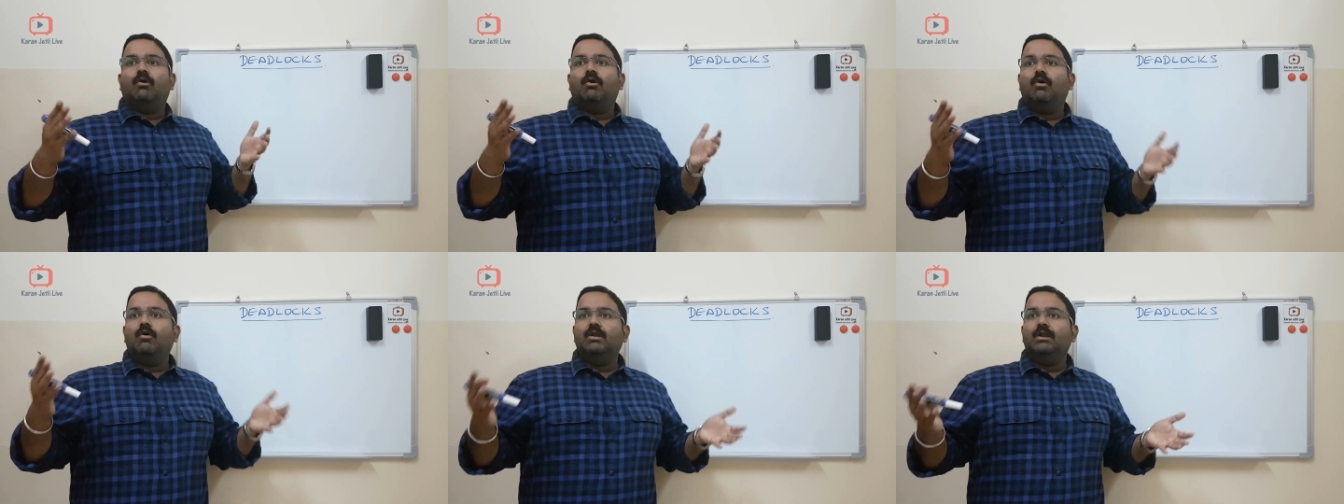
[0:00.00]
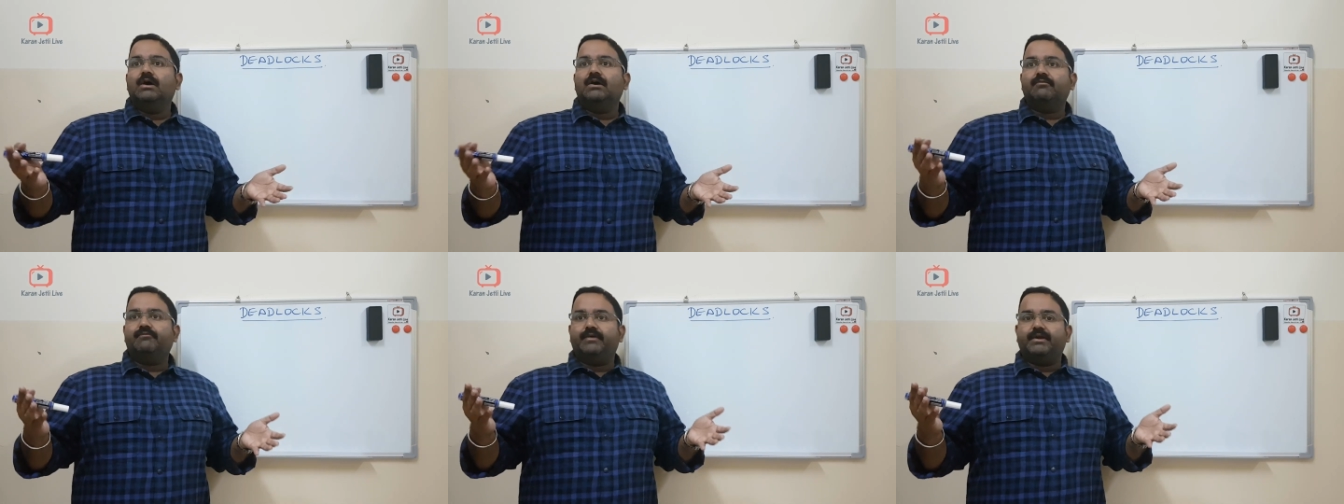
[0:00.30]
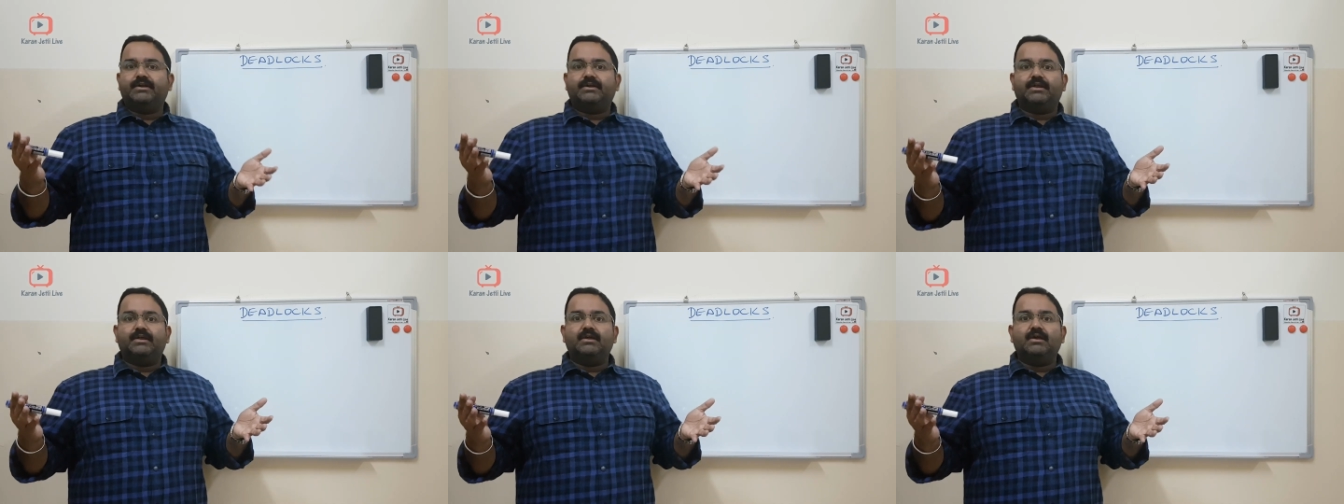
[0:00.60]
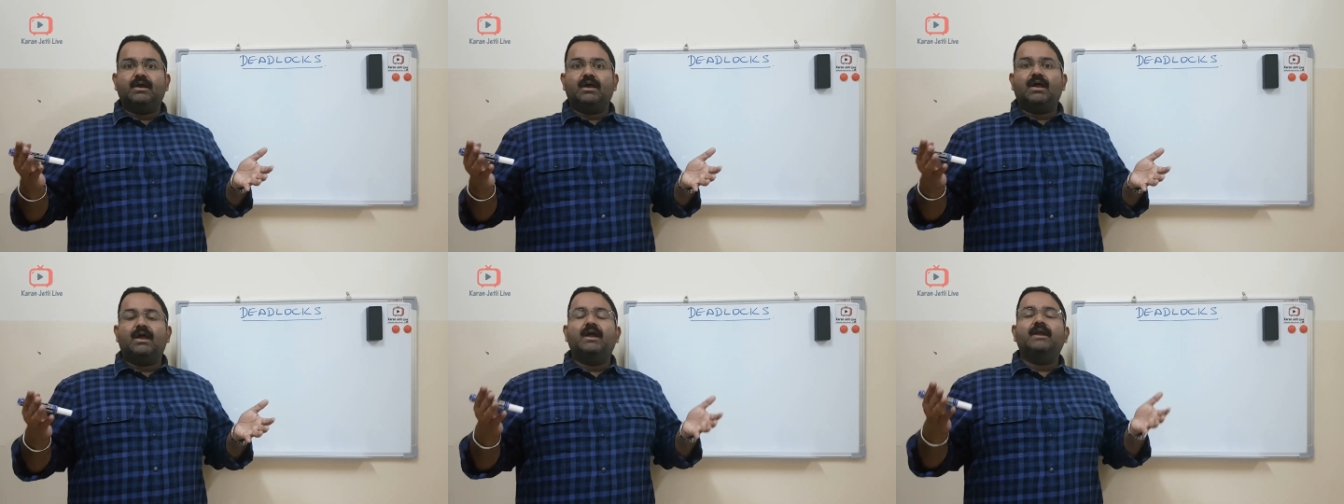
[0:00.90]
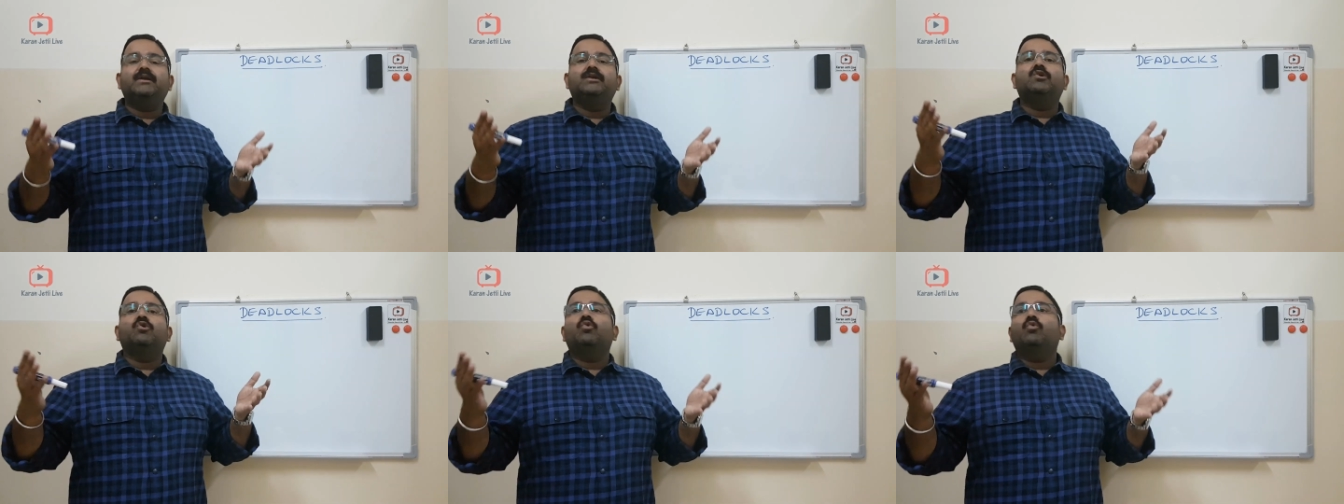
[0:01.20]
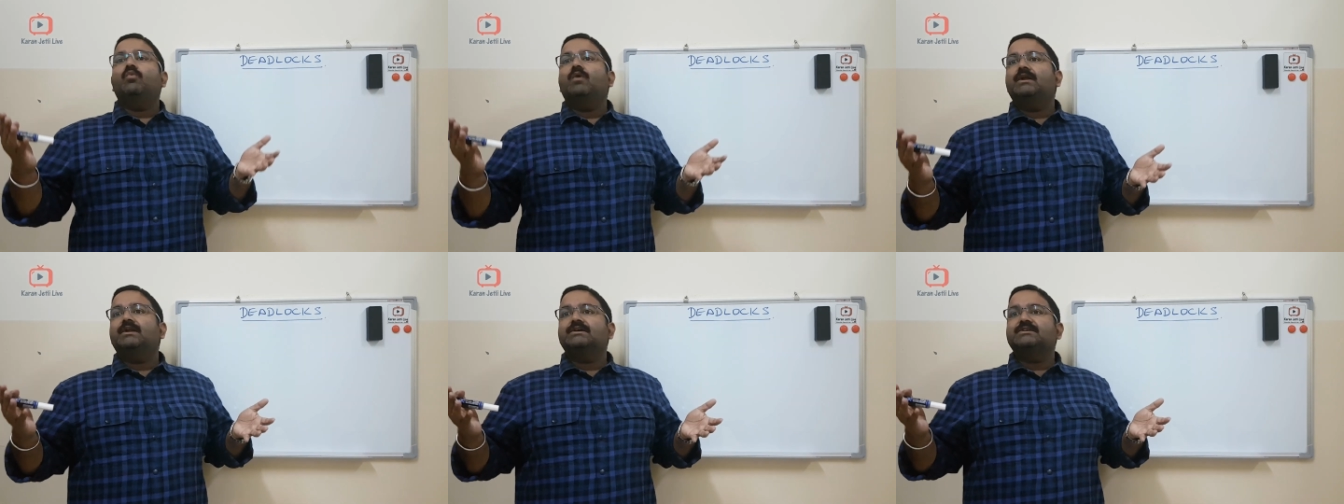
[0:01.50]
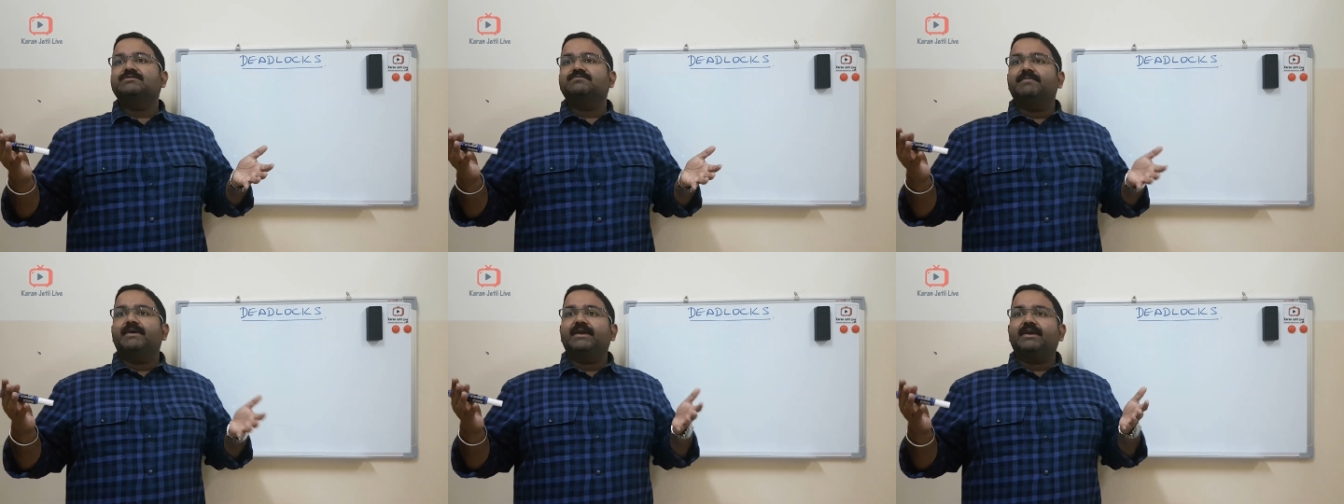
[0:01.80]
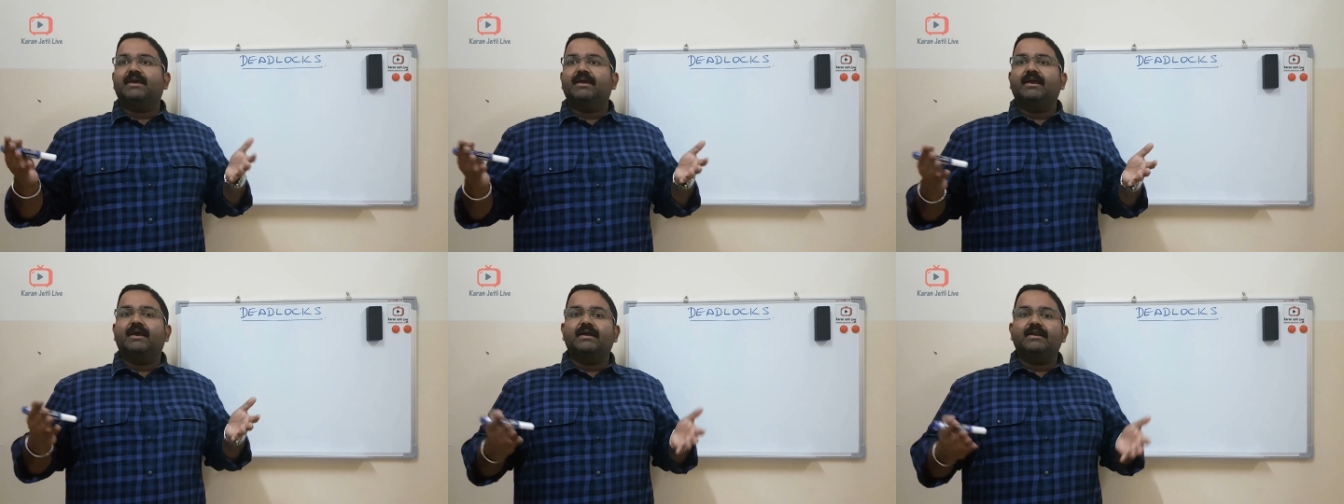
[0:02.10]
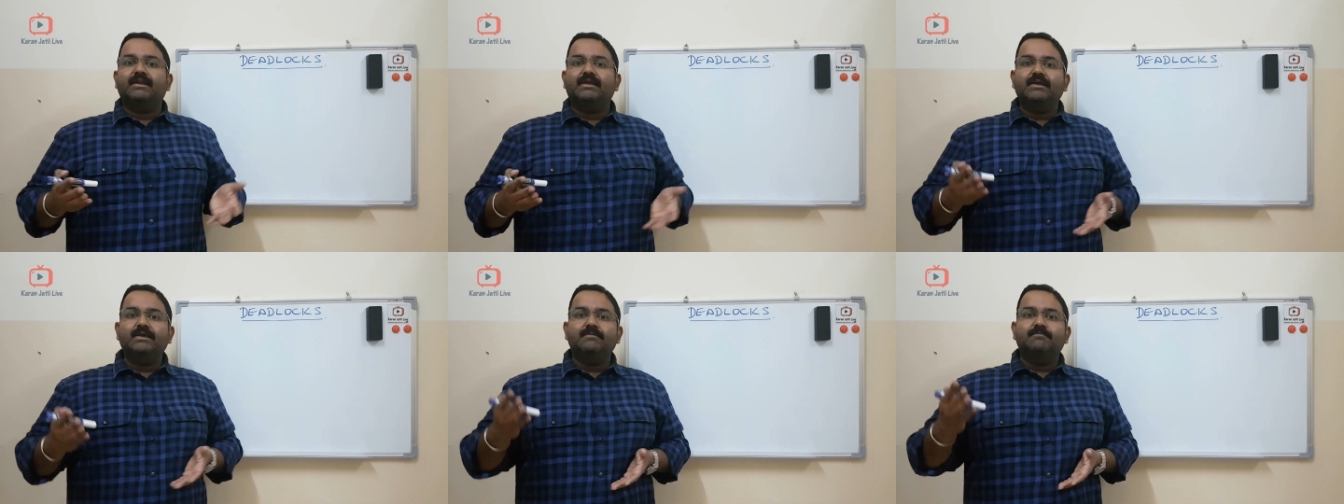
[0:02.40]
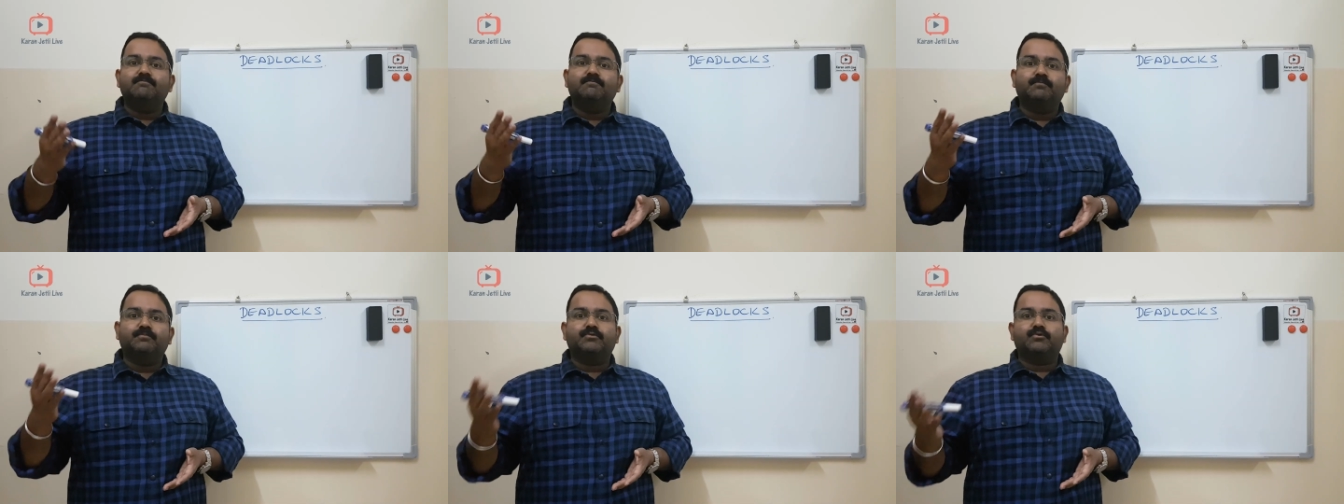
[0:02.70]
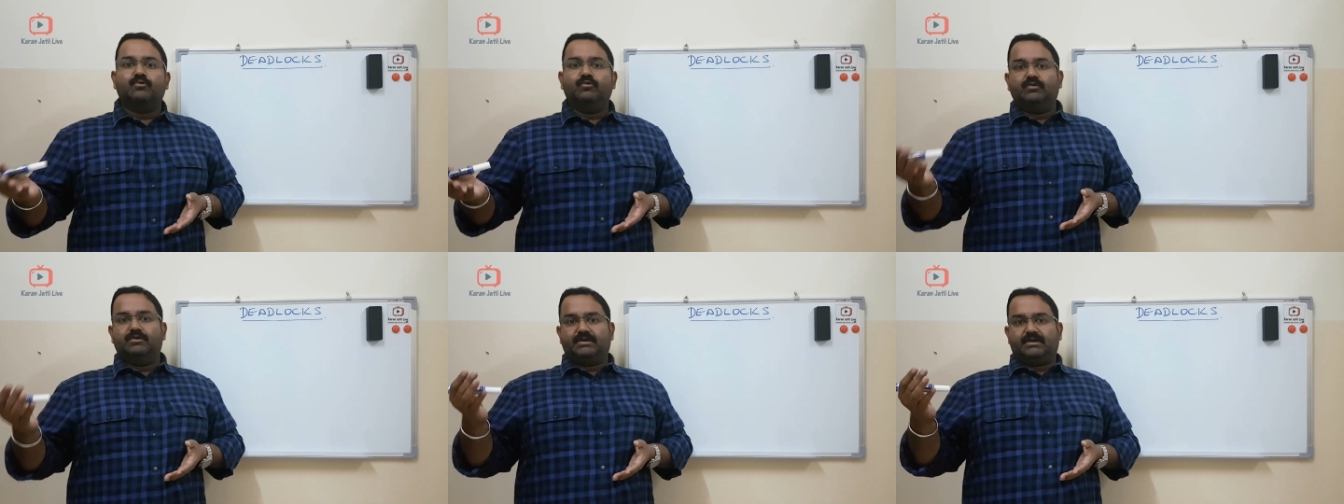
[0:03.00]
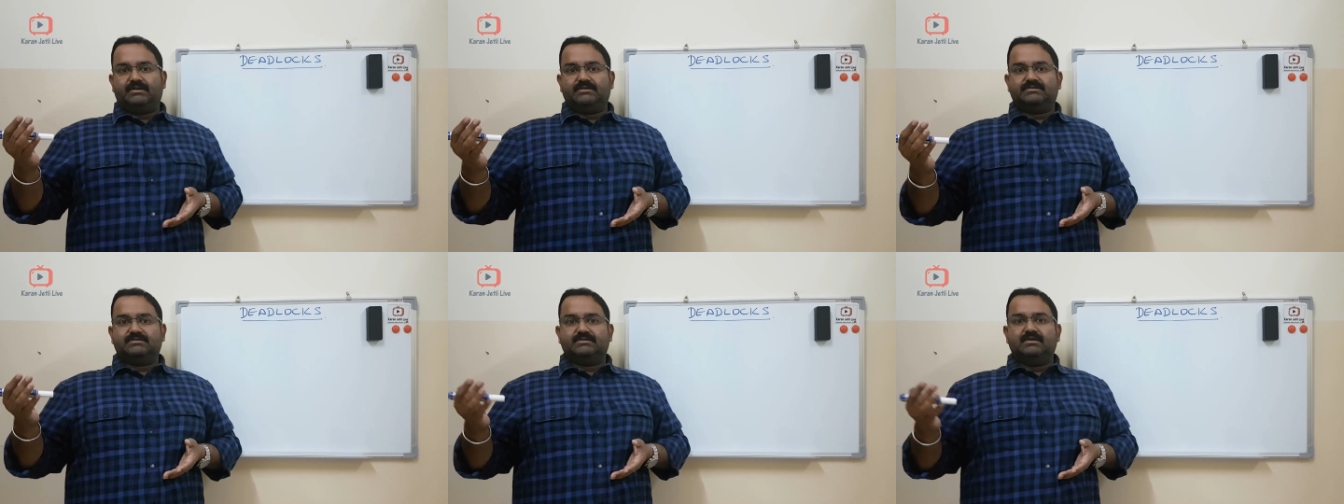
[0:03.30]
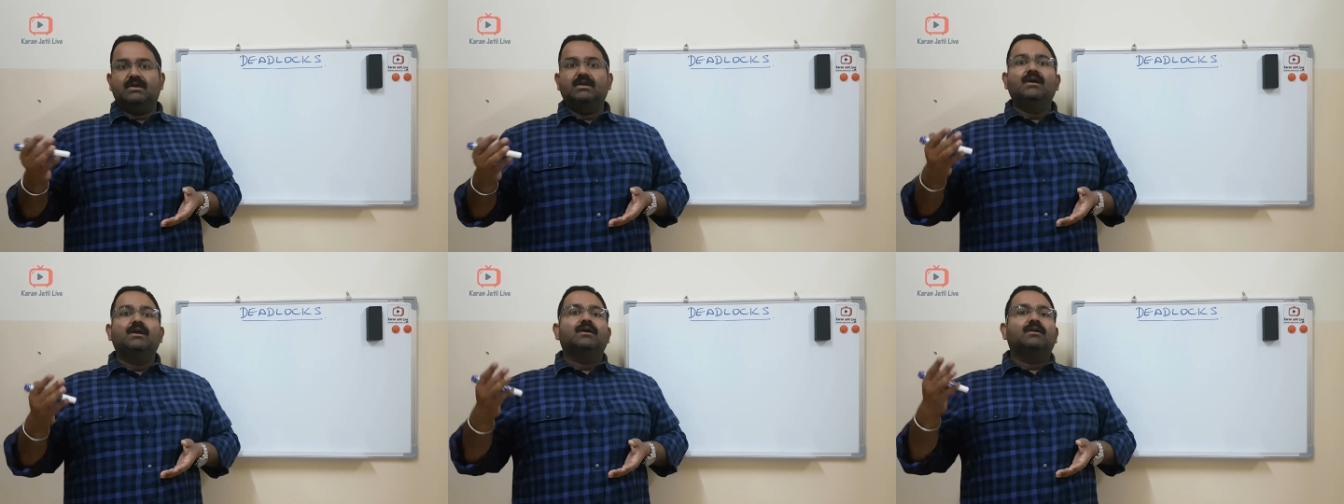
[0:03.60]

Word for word: all are waiting and no one is making any progress